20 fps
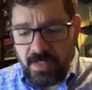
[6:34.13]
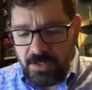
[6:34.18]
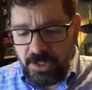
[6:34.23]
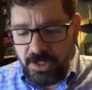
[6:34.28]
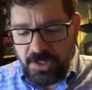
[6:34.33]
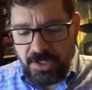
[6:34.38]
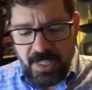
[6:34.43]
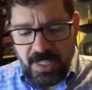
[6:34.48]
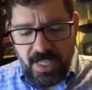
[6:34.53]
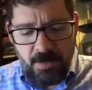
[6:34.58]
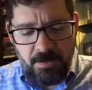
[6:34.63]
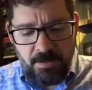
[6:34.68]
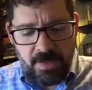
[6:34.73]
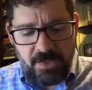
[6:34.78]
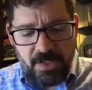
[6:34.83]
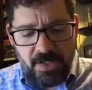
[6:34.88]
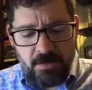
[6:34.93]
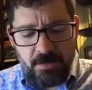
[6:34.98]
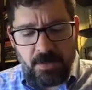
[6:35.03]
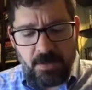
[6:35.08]
just to keep
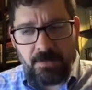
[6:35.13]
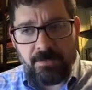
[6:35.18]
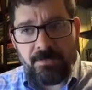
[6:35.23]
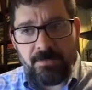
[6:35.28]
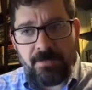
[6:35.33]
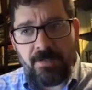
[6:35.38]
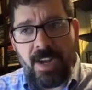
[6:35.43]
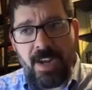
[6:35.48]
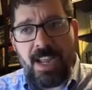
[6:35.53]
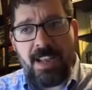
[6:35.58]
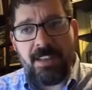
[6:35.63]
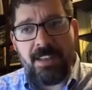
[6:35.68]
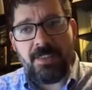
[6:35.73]
it simple, right?